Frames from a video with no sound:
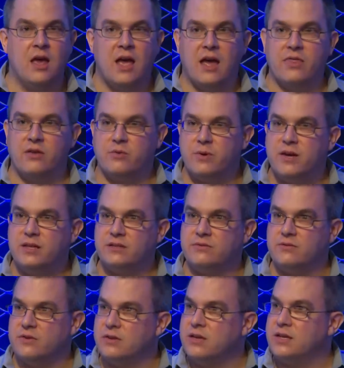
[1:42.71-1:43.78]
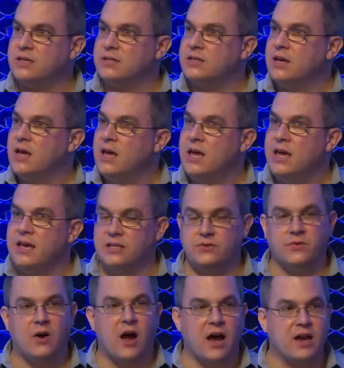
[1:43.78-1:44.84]
And the reason for this is
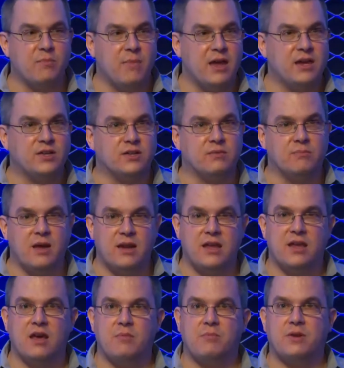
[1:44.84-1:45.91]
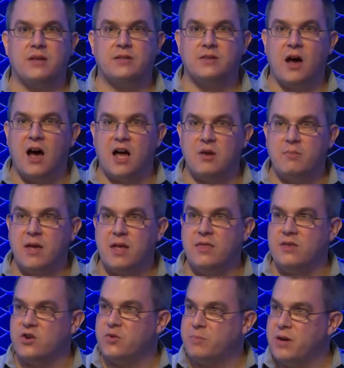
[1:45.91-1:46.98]
for automation. Many companies automate
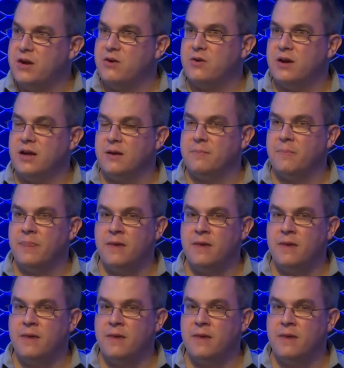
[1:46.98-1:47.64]
their peering